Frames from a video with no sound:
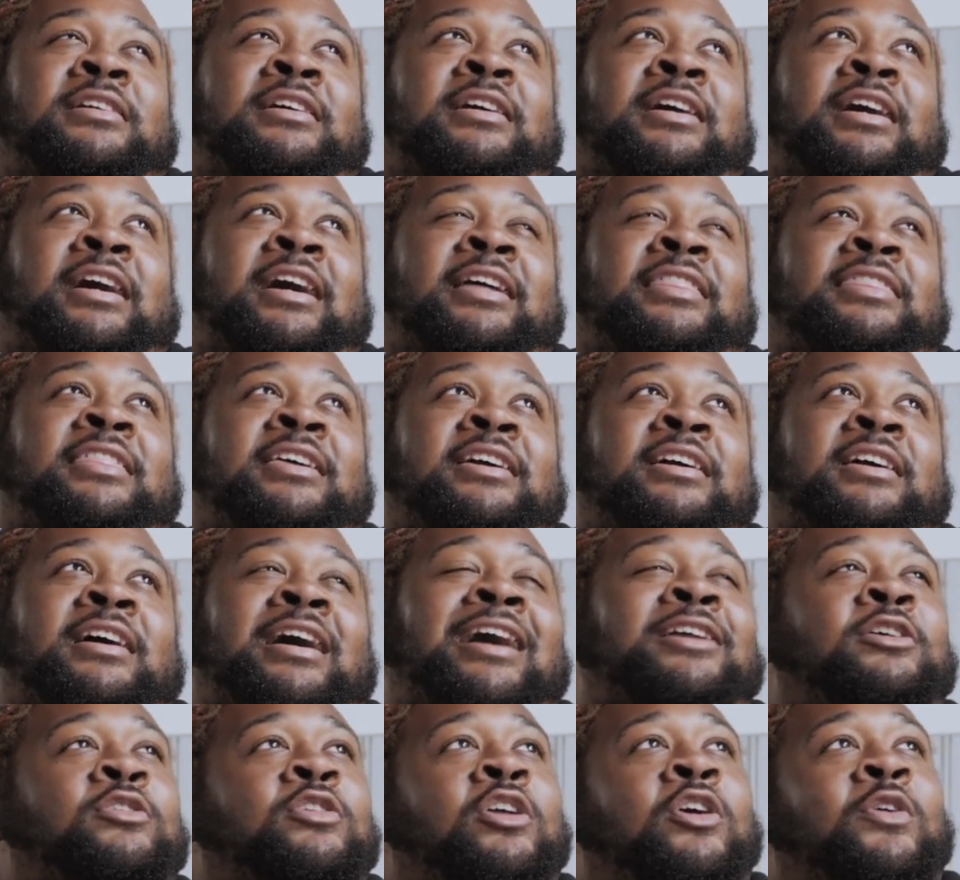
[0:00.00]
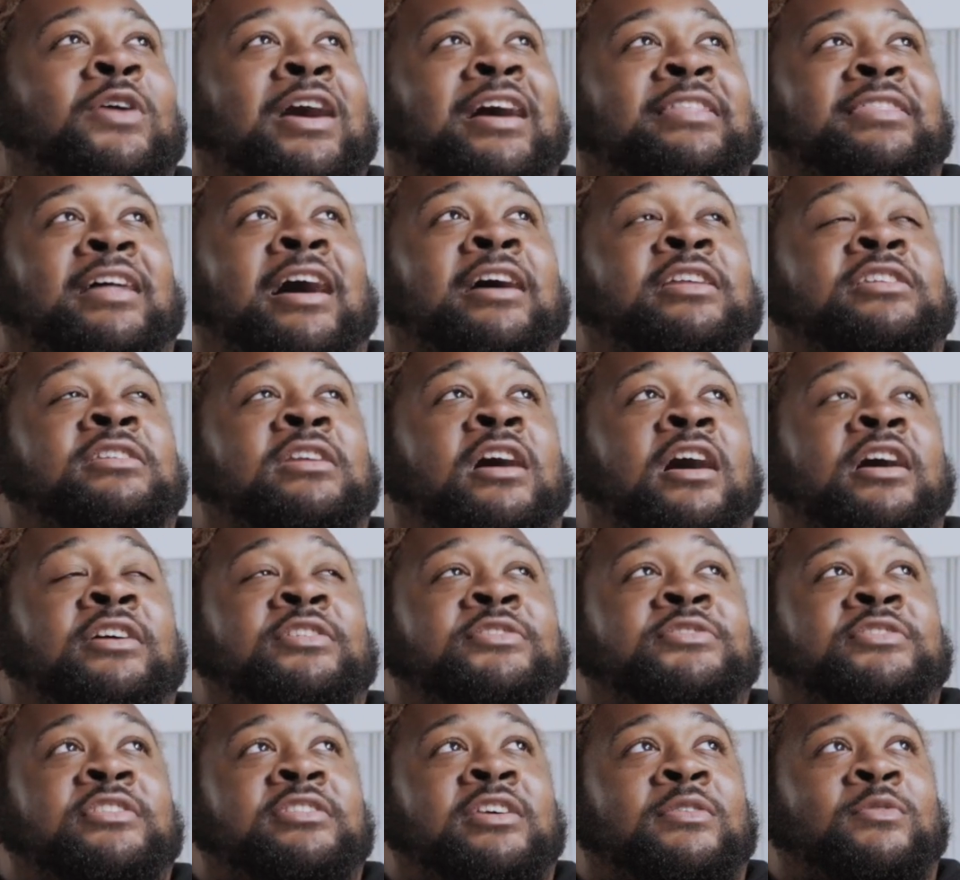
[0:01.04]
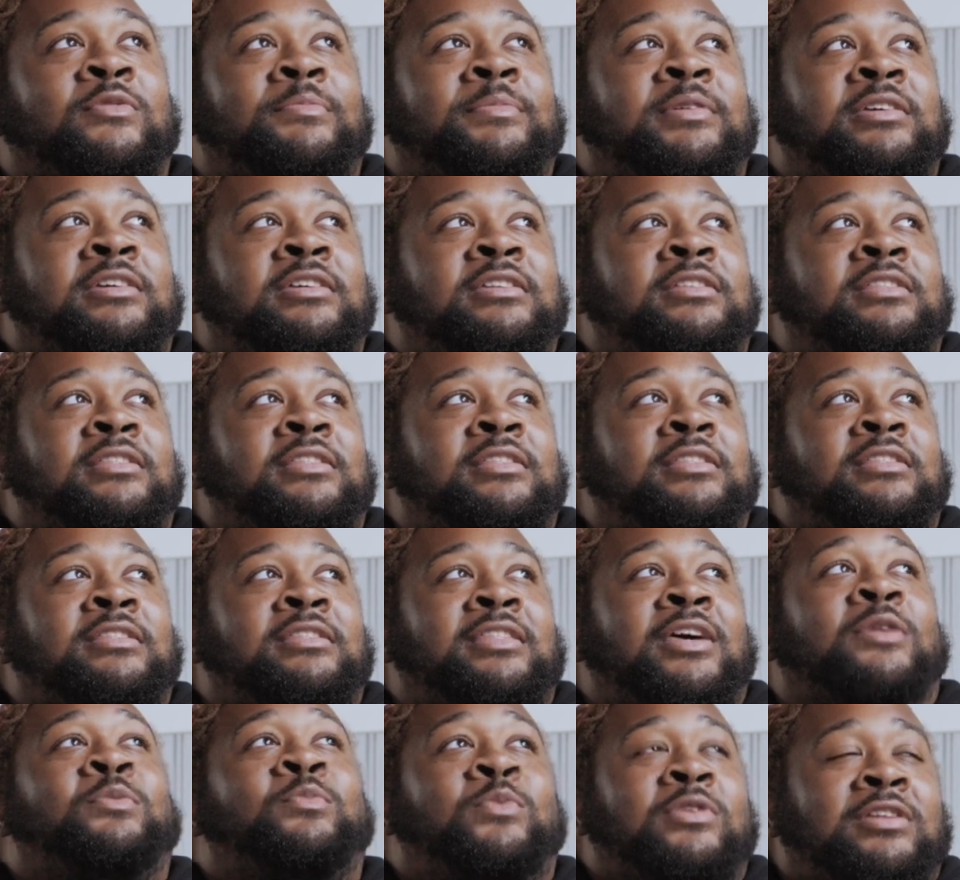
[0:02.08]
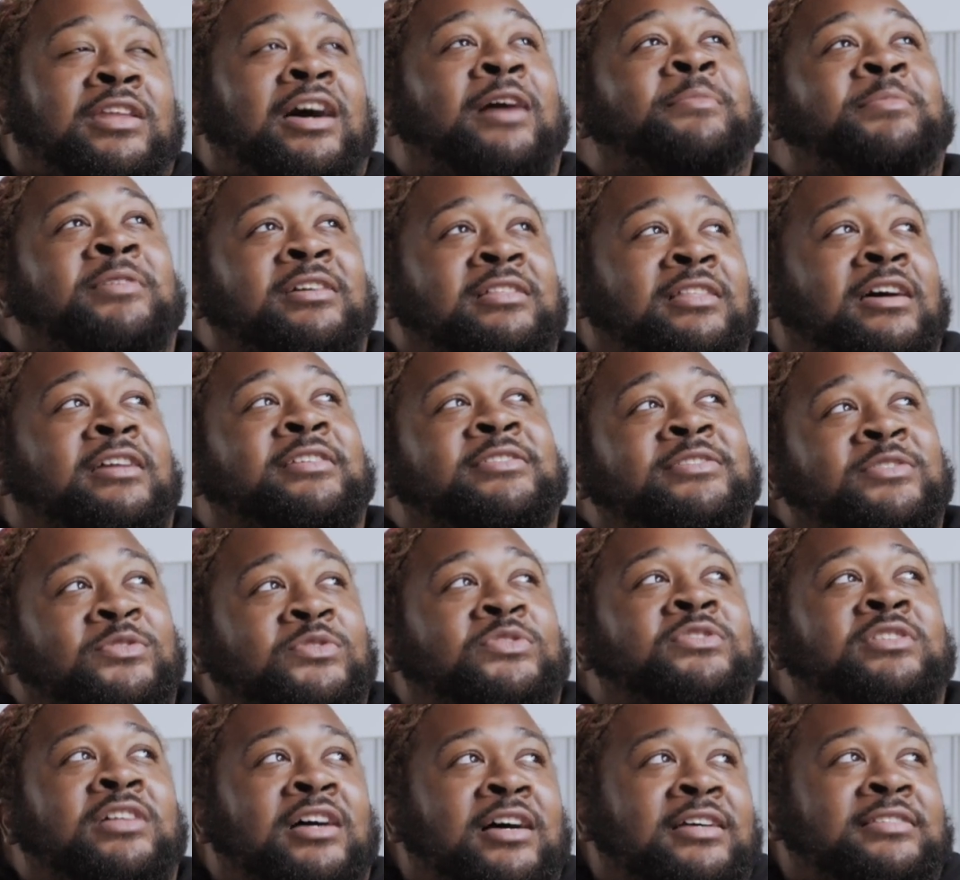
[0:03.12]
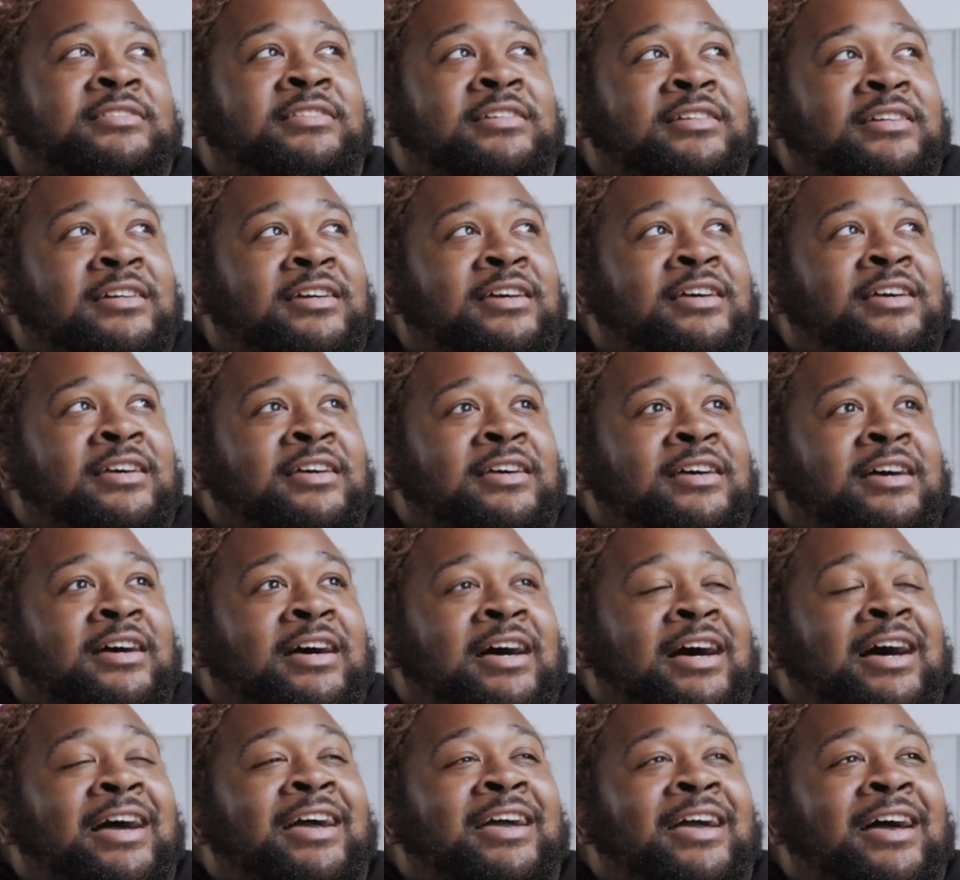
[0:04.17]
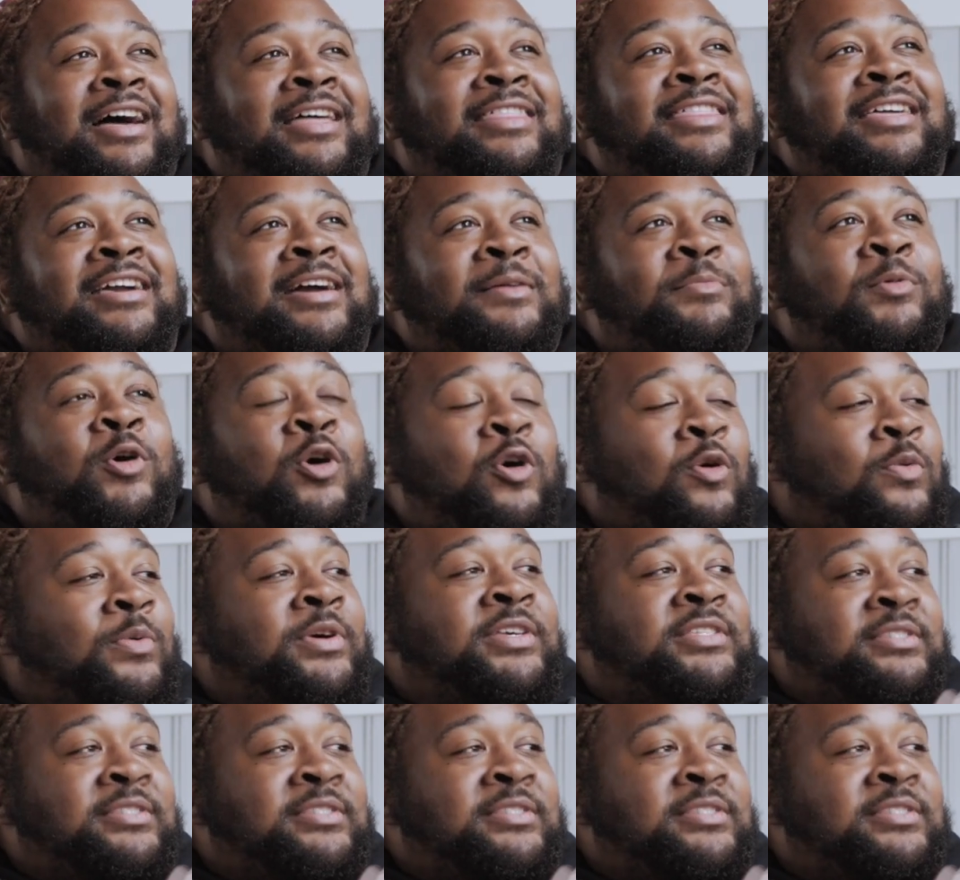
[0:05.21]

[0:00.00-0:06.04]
I think, I don't know. I understood there would not be a lot of socializing. I think I'm always